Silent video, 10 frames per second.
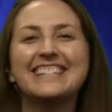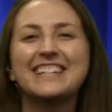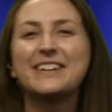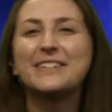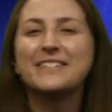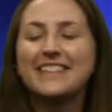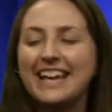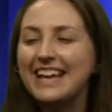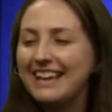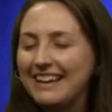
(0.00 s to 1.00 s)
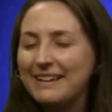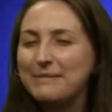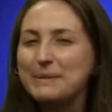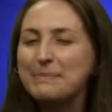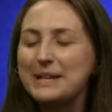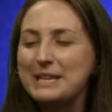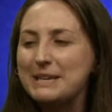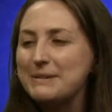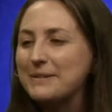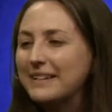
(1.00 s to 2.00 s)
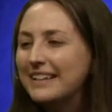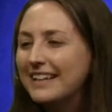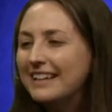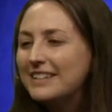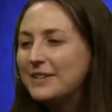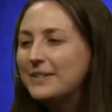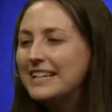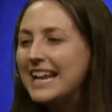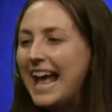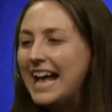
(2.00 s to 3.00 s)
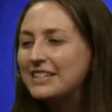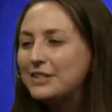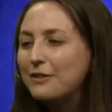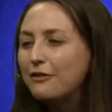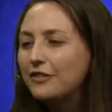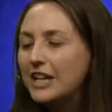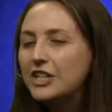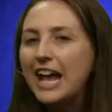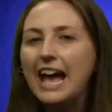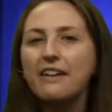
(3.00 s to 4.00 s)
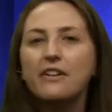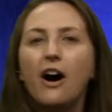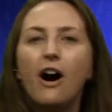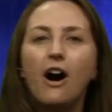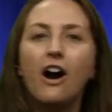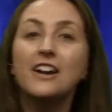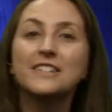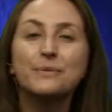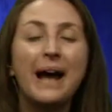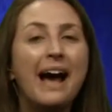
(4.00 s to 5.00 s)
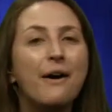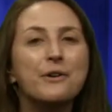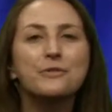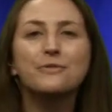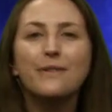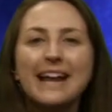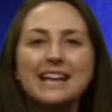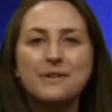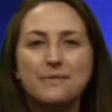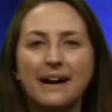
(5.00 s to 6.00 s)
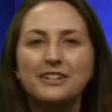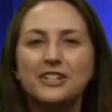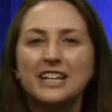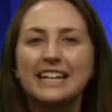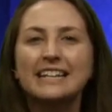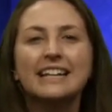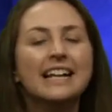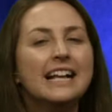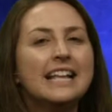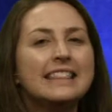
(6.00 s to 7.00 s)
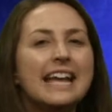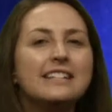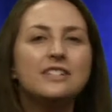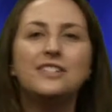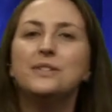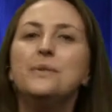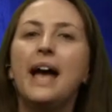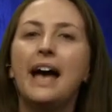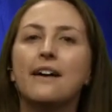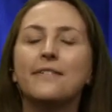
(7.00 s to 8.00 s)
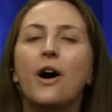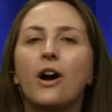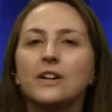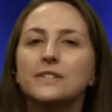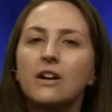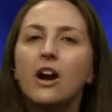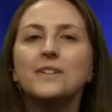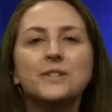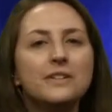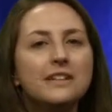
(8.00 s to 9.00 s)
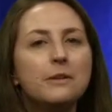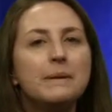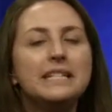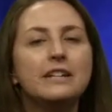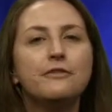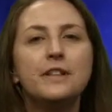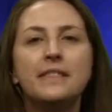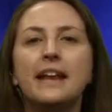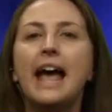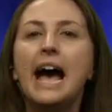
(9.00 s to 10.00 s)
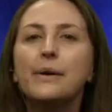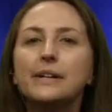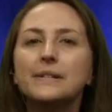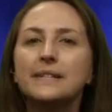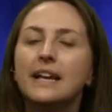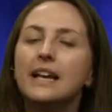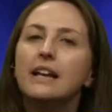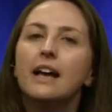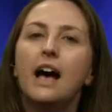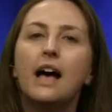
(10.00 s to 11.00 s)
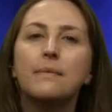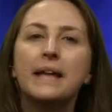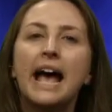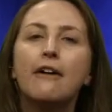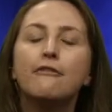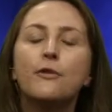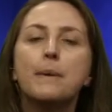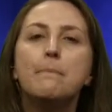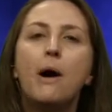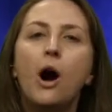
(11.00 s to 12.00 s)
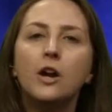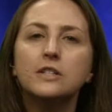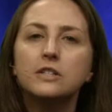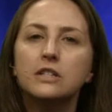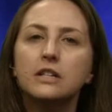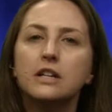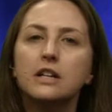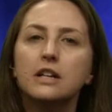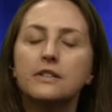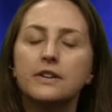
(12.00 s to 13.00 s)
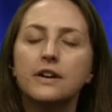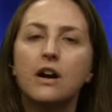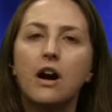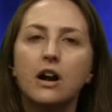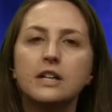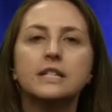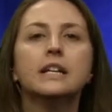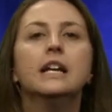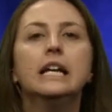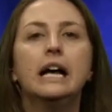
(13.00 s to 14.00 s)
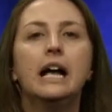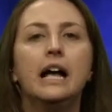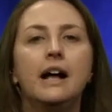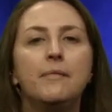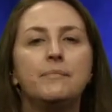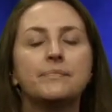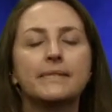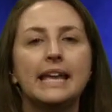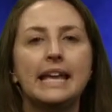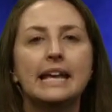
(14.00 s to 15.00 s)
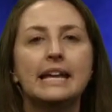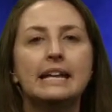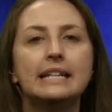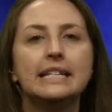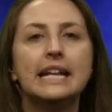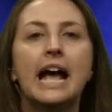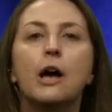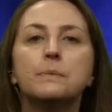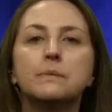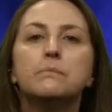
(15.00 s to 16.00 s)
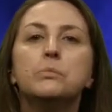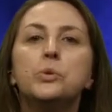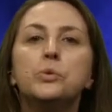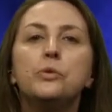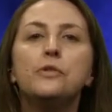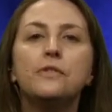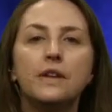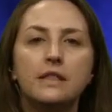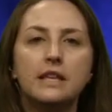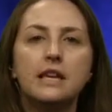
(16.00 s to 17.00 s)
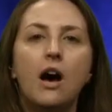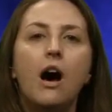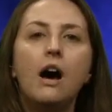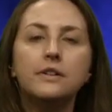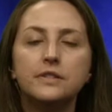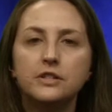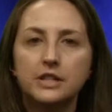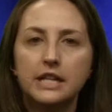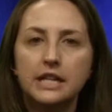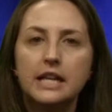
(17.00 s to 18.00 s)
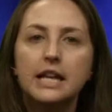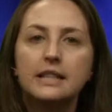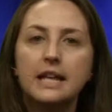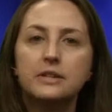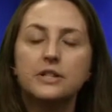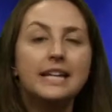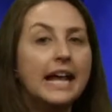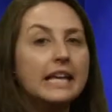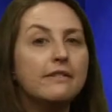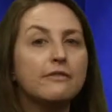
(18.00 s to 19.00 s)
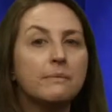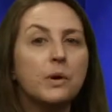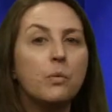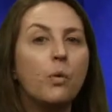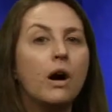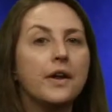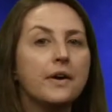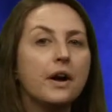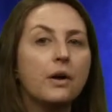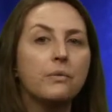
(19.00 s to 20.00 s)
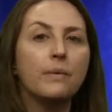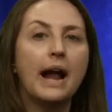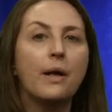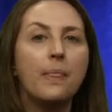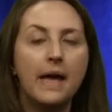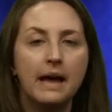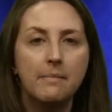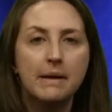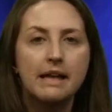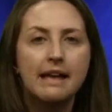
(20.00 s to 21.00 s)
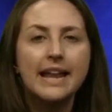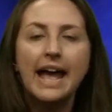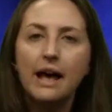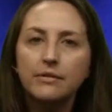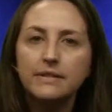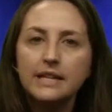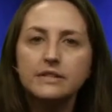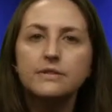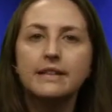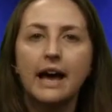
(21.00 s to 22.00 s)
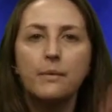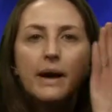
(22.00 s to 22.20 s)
so they, um, they're pretty cute. So London asked, do fish have hearts? Wow, great question. They do have hearts. Their hearts are a little bit different than ours. Um, they have four parts to their, their heart, um, and it helps move the oxygen that they're taking from the water around them. And how do they do that?